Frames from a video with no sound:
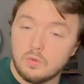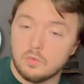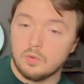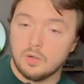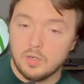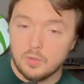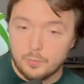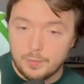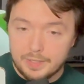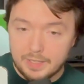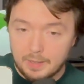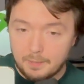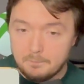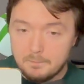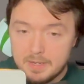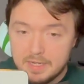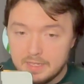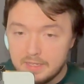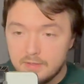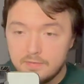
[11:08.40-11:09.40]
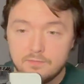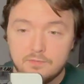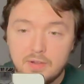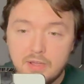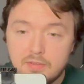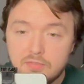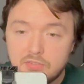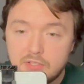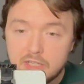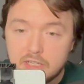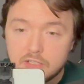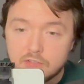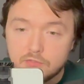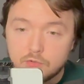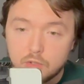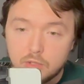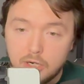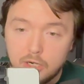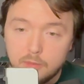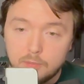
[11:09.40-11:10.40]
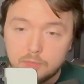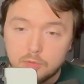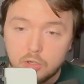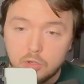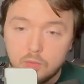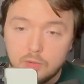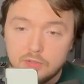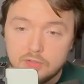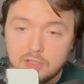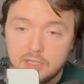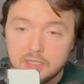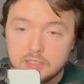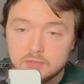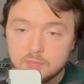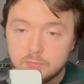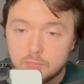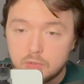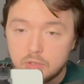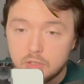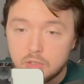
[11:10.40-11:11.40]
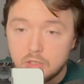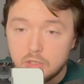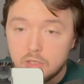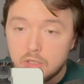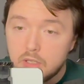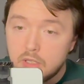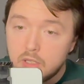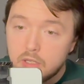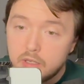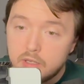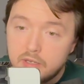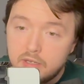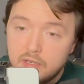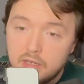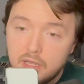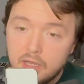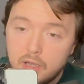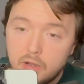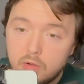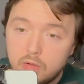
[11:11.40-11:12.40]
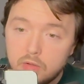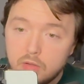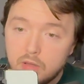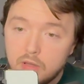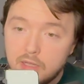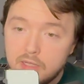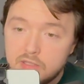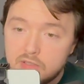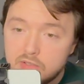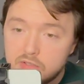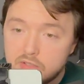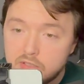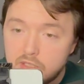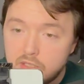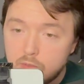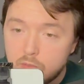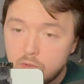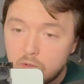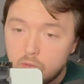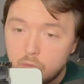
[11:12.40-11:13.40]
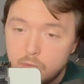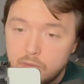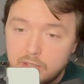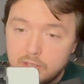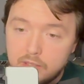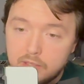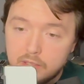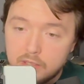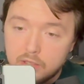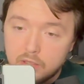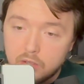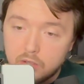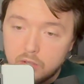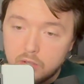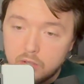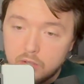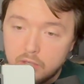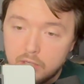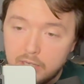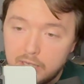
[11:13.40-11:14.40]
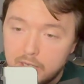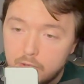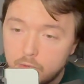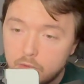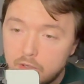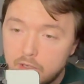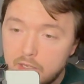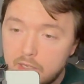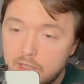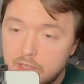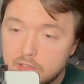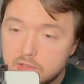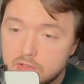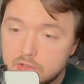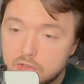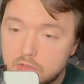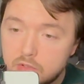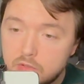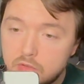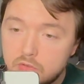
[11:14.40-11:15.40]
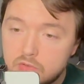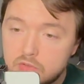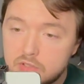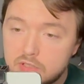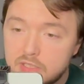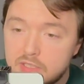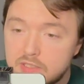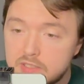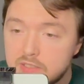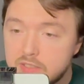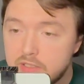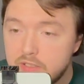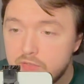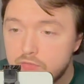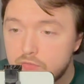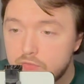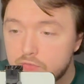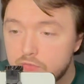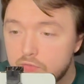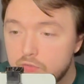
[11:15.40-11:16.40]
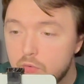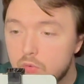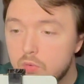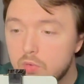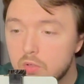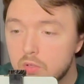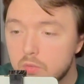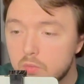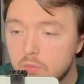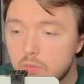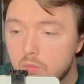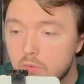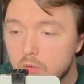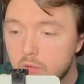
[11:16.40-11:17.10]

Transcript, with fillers: right, we got a minute and five seconds for our ProRes export. Now let's see what we get on our X264.